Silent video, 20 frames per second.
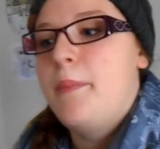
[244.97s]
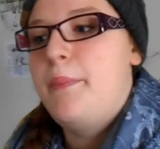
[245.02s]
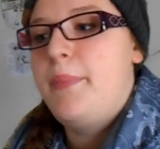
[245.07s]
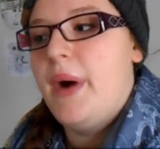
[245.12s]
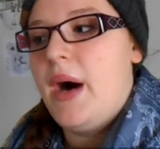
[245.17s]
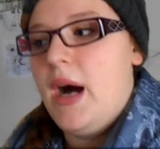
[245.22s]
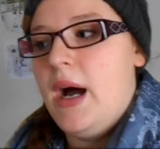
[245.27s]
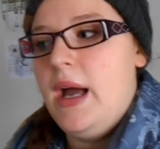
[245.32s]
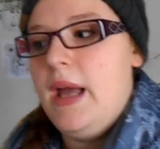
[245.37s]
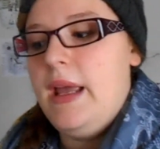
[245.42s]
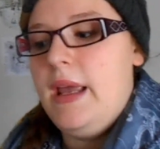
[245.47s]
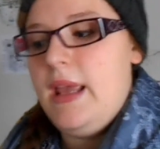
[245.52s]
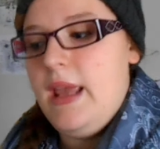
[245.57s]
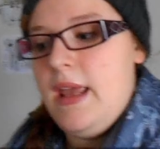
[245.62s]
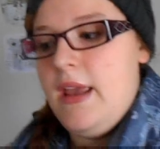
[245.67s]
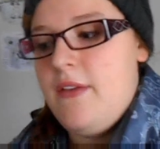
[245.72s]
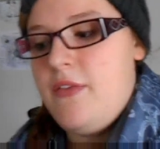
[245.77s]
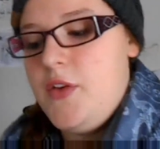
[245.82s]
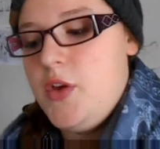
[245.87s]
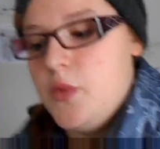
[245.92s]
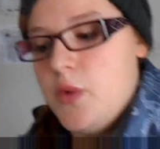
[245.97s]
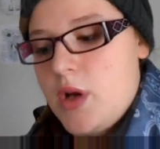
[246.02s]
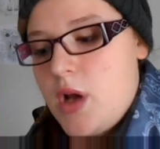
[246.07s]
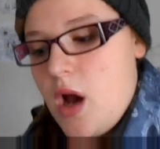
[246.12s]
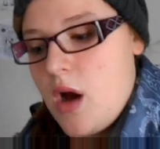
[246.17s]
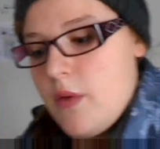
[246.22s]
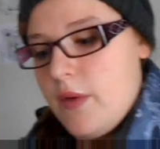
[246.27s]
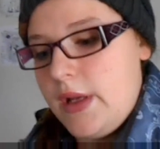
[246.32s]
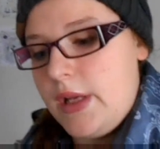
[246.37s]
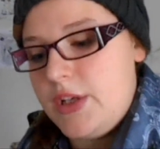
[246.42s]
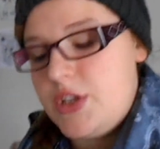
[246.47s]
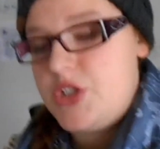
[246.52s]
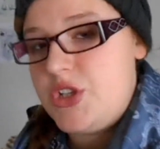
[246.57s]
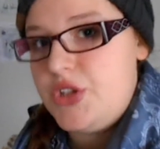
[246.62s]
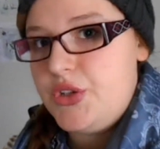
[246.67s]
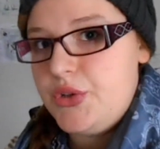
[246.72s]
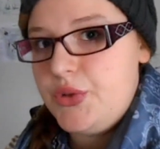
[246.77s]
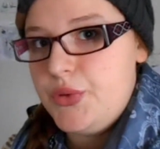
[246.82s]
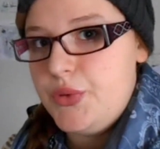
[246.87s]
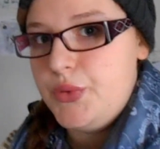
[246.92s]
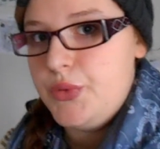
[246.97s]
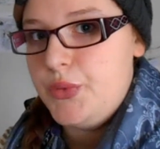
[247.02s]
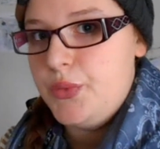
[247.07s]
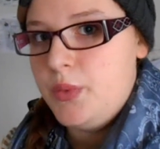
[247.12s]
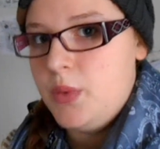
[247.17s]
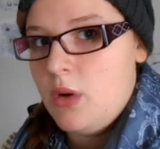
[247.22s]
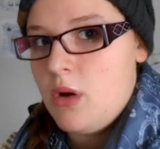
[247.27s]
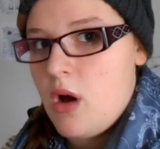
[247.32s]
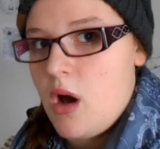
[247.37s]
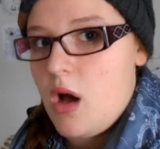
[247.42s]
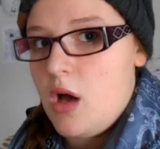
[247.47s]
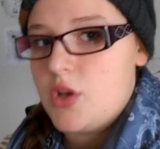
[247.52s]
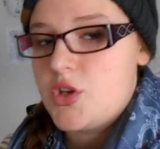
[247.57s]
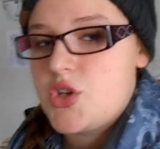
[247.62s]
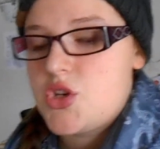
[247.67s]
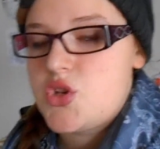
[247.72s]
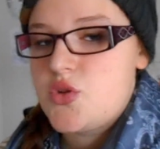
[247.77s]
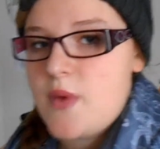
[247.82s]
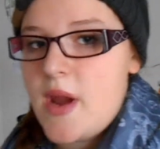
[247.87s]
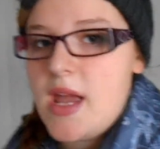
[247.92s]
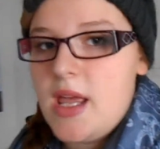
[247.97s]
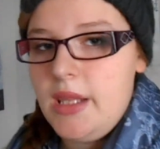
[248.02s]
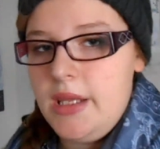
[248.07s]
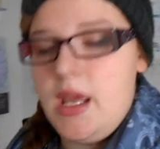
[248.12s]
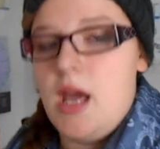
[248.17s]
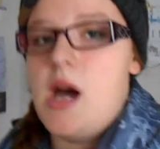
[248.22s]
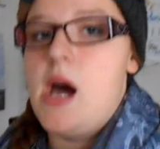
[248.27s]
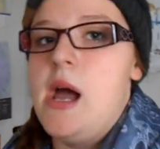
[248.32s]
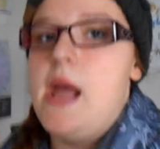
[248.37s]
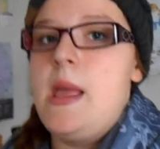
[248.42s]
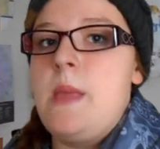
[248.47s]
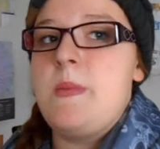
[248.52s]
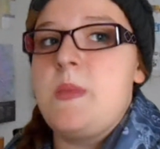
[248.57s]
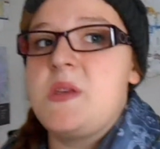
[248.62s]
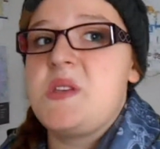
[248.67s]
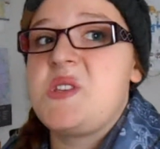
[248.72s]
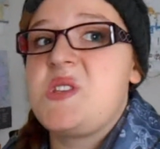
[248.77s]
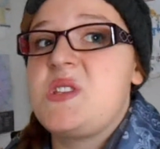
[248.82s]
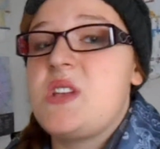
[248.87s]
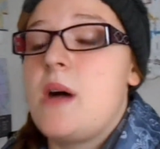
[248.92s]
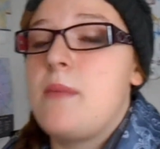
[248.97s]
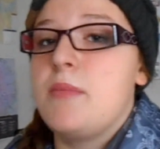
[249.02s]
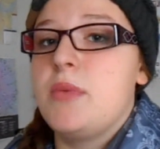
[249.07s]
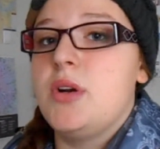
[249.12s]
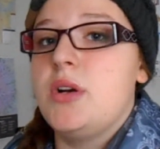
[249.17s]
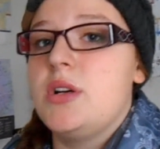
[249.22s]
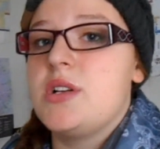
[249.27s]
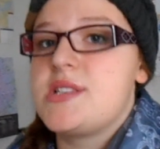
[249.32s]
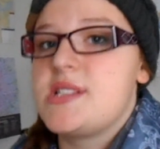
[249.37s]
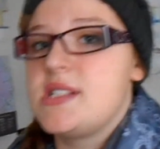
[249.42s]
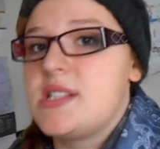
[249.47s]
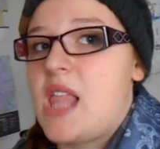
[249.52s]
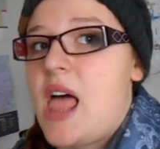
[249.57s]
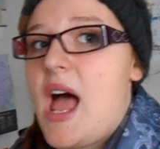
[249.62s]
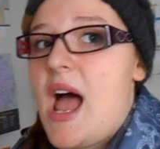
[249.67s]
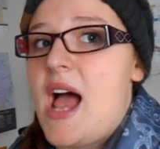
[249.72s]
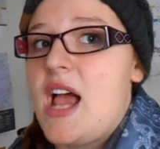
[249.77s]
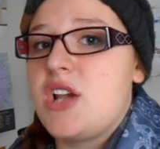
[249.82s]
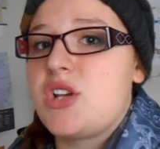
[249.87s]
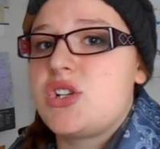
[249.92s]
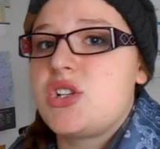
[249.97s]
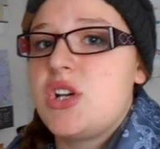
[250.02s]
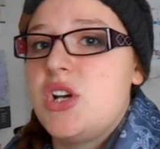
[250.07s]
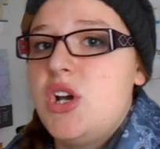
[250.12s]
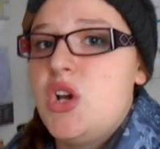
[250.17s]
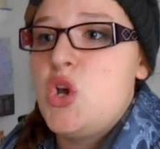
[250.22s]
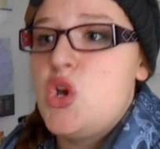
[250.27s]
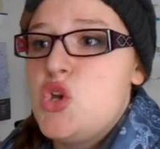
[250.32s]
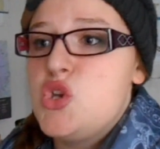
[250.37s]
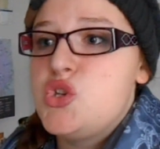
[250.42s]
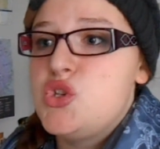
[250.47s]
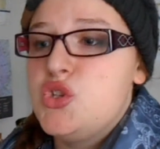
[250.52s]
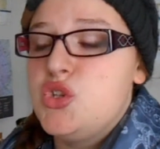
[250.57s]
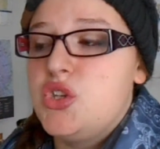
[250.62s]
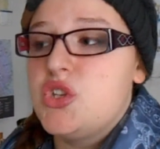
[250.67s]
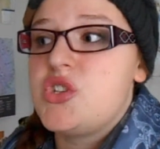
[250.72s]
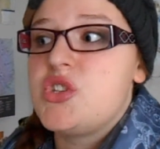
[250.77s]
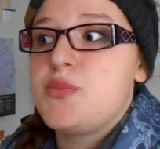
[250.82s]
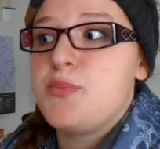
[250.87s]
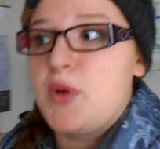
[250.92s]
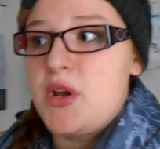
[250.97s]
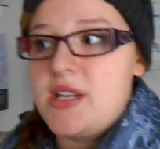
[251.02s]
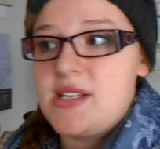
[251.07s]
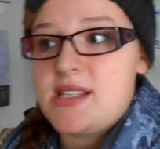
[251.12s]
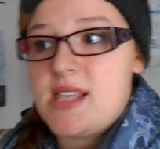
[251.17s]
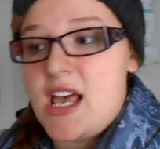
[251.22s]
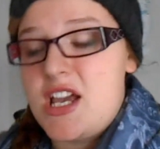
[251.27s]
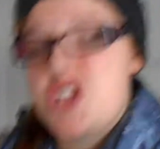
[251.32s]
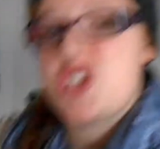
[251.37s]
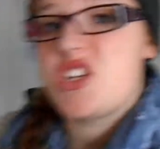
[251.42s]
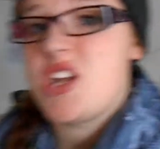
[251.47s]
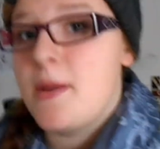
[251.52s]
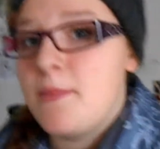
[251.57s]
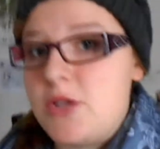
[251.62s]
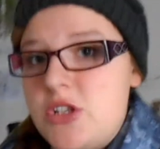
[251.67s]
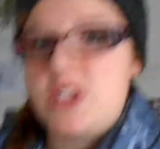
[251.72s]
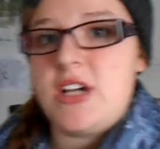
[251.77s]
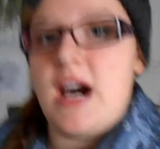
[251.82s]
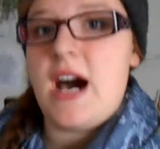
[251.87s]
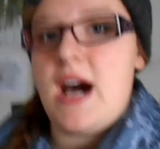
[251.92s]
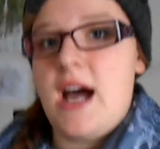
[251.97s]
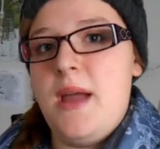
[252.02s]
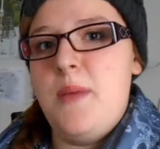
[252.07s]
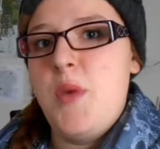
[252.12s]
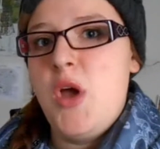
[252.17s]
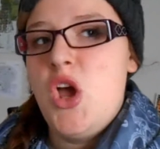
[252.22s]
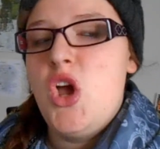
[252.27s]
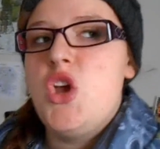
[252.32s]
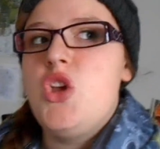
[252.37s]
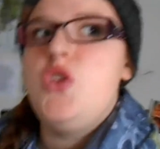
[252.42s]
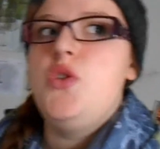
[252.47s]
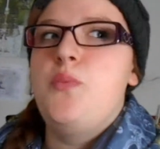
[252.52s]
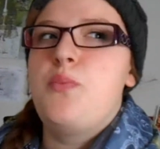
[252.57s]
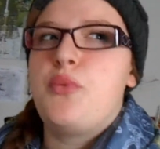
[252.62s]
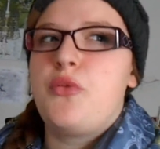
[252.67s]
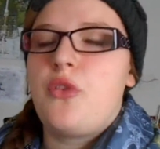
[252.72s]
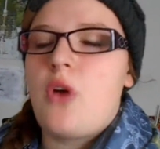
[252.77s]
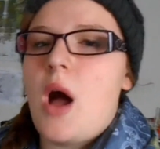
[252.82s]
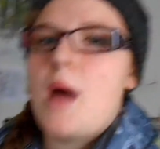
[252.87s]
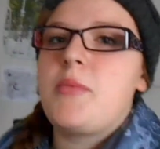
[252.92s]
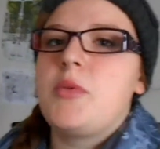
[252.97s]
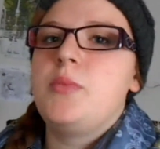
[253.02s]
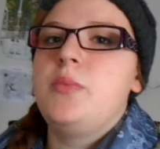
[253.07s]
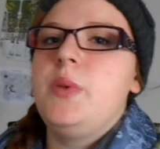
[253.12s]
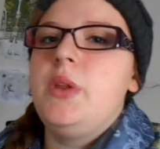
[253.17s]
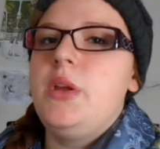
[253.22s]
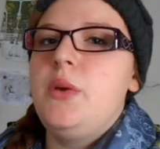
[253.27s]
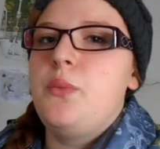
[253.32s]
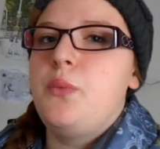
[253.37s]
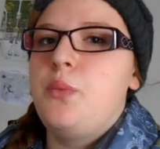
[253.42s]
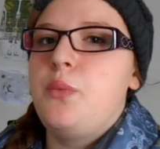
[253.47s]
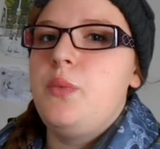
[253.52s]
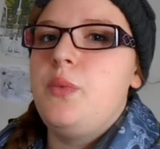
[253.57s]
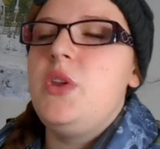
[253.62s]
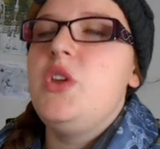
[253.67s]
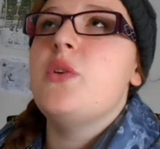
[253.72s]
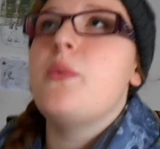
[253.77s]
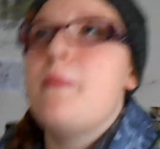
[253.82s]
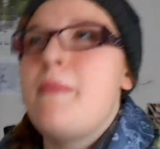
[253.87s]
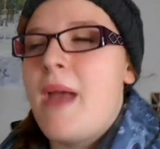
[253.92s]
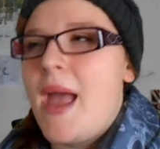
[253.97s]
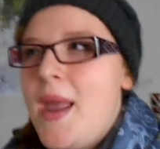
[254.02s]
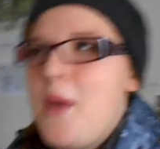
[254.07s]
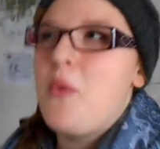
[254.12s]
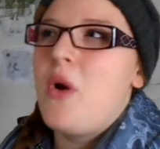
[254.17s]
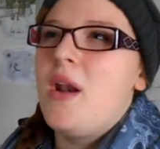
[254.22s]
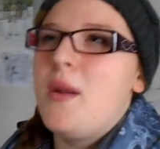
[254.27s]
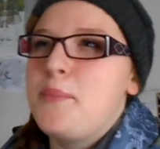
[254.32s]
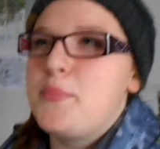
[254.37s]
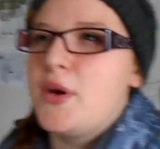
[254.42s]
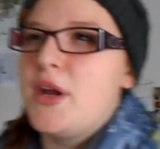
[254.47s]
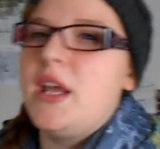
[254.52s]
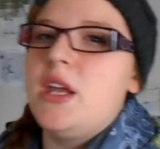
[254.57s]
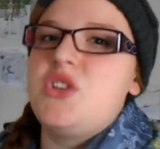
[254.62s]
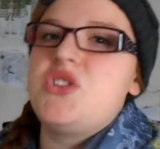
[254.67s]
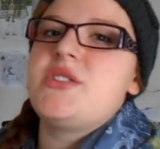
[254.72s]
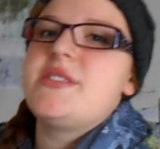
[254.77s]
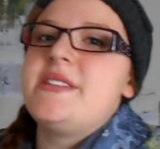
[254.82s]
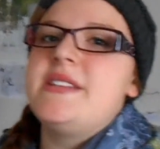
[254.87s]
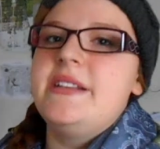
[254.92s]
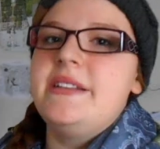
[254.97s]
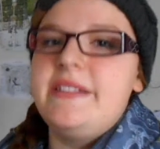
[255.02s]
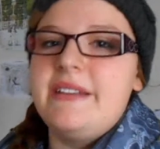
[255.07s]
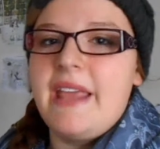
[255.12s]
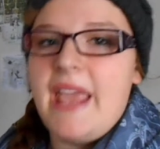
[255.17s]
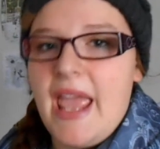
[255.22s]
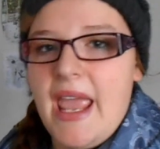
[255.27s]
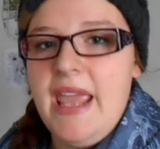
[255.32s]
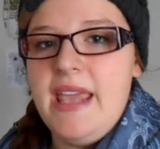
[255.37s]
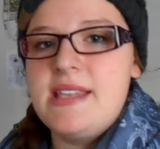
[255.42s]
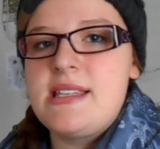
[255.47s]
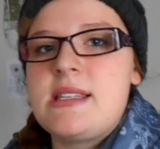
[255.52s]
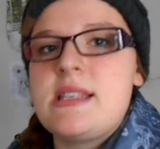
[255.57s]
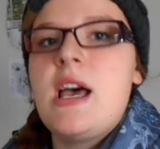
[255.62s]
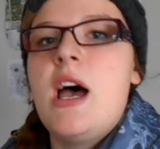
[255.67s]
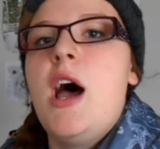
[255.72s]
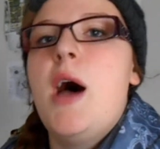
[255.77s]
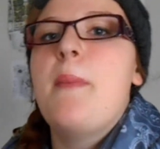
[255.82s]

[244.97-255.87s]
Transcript: But if you're going to Australia in the summer / the spring / summertime, you may want to bring it just in case,